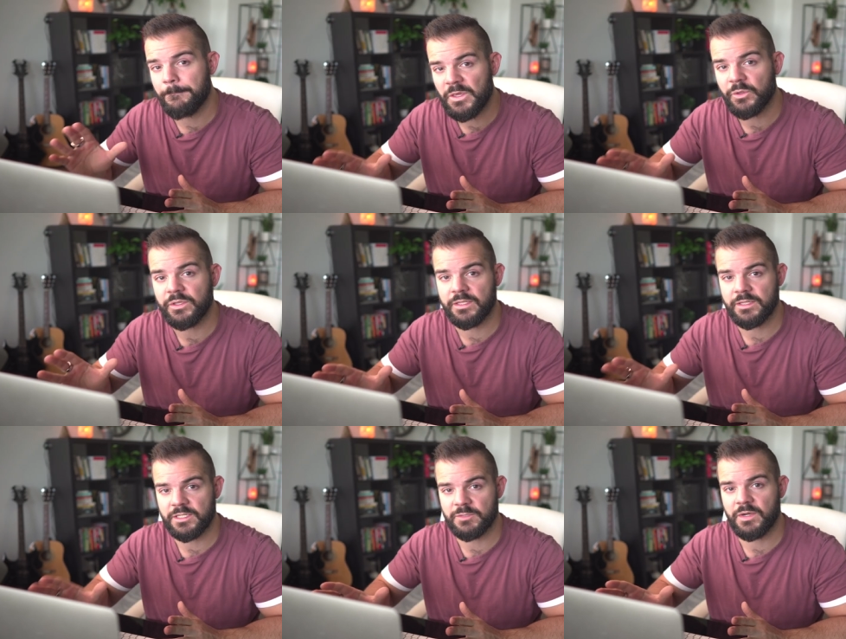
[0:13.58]

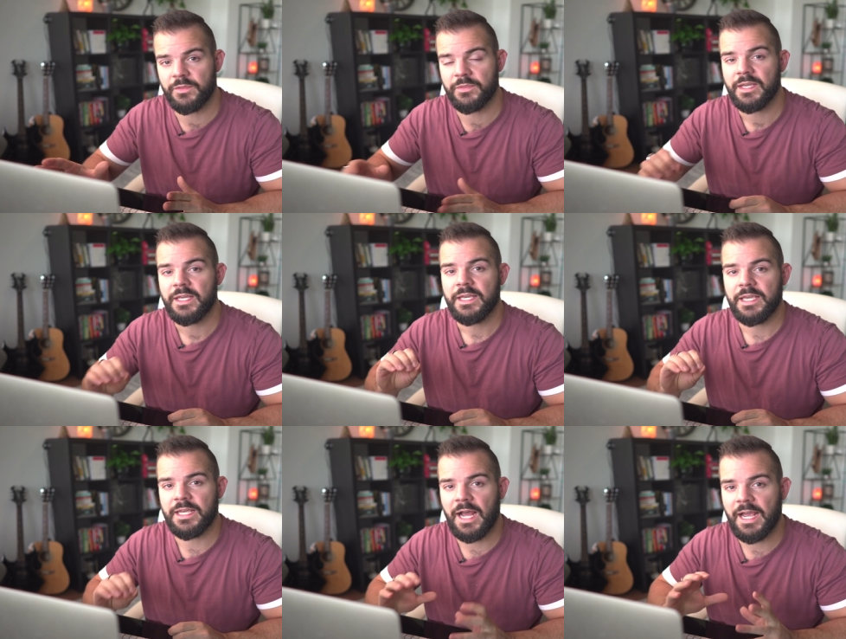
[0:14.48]
million this month.
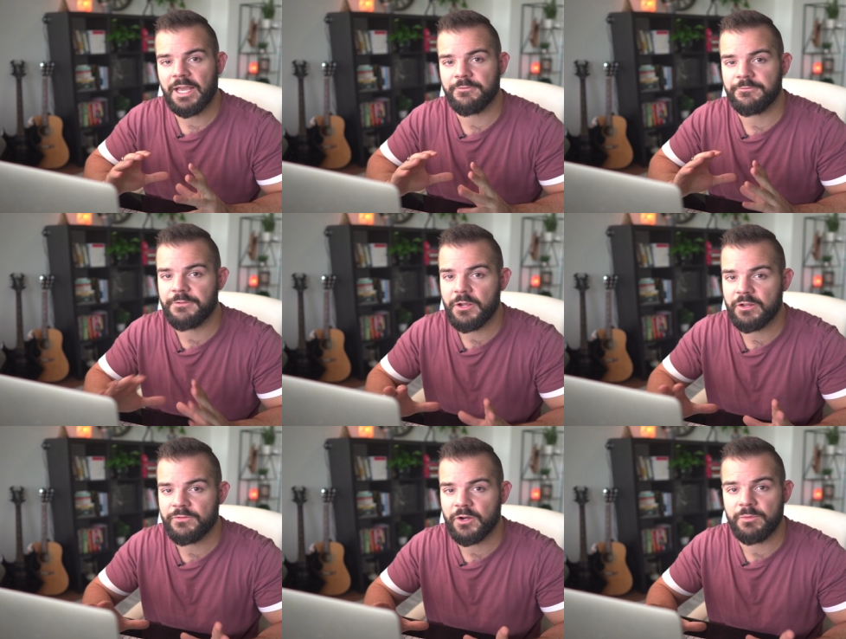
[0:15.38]
And I have
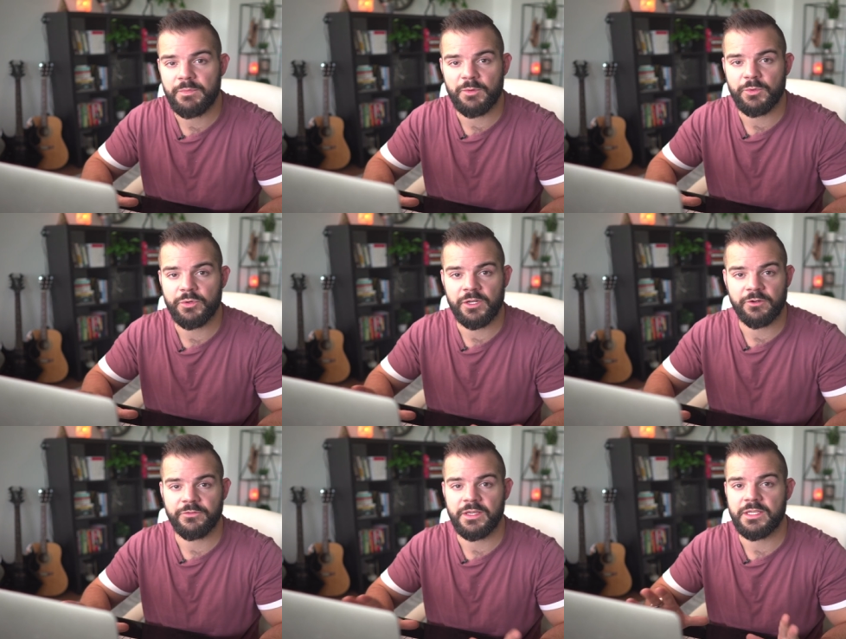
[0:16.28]
very, very minimal
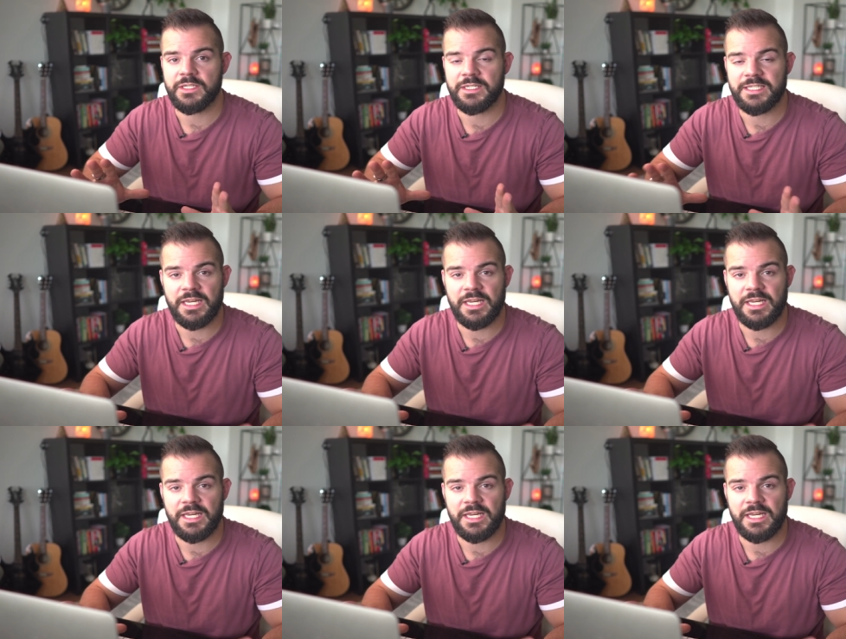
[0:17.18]
interface